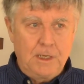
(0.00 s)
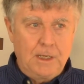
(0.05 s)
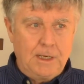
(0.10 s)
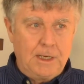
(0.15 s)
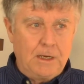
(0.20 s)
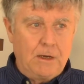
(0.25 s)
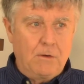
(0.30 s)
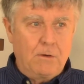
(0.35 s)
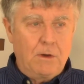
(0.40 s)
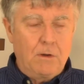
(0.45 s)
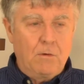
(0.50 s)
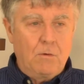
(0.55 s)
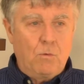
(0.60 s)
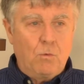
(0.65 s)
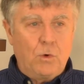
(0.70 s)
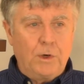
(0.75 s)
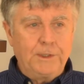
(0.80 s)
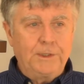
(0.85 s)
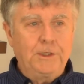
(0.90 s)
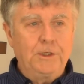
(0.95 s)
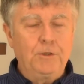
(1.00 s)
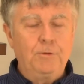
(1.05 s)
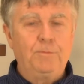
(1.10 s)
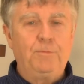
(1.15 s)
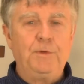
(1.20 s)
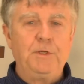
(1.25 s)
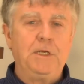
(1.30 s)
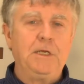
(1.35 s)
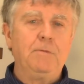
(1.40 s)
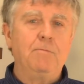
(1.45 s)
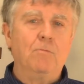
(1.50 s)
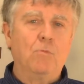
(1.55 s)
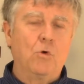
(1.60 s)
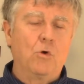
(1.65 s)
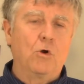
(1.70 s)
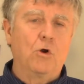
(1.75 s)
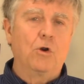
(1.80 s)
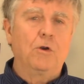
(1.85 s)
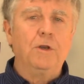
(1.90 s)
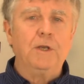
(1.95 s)
Now, what could be
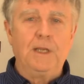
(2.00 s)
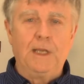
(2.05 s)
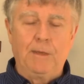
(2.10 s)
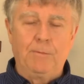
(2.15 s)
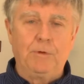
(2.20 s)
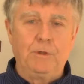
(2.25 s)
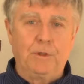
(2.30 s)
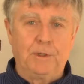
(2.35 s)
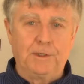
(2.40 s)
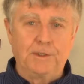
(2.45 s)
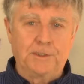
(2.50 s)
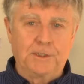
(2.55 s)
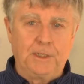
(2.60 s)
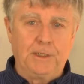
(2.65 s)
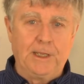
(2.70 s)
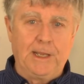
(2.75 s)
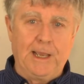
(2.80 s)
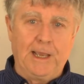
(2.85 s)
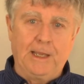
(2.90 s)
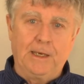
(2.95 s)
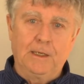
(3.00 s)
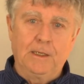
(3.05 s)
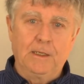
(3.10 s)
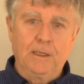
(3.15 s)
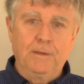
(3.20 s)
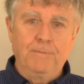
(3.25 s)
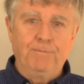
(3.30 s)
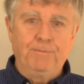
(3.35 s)
more nebulous than that?